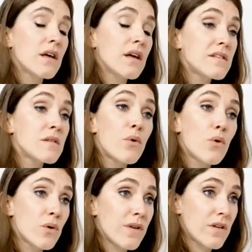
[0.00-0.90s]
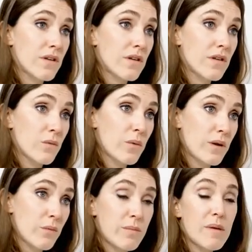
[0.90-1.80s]
It's important that
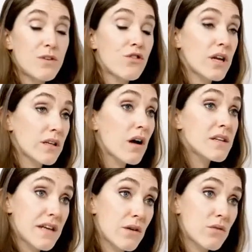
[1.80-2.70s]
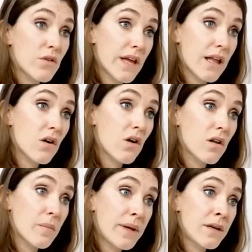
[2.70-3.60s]
we, we maybe try and cut down on the
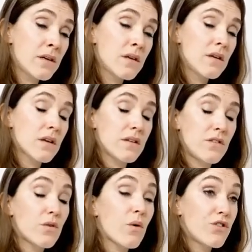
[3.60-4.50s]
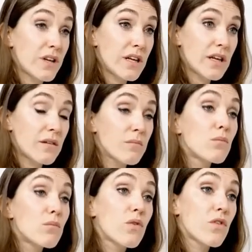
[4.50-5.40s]
alcohol a bit because you are drinking
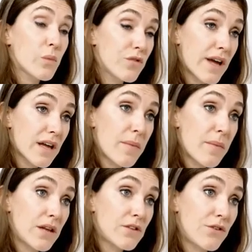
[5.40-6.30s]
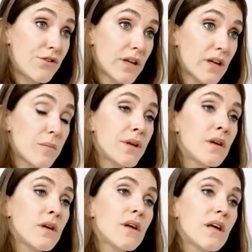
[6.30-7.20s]
more than we'd recommend you drink.
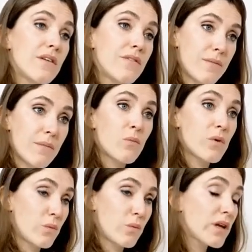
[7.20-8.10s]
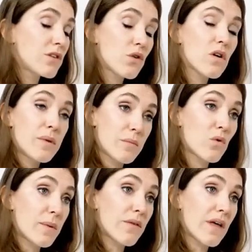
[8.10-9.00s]
But if we, we can talk a bit
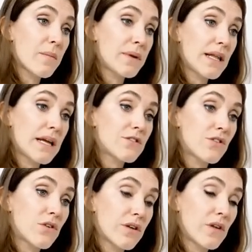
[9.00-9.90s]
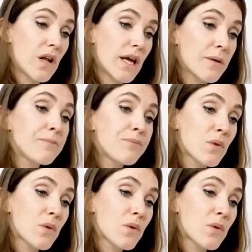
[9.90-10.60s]
more about that a bit later on if you yeah. like.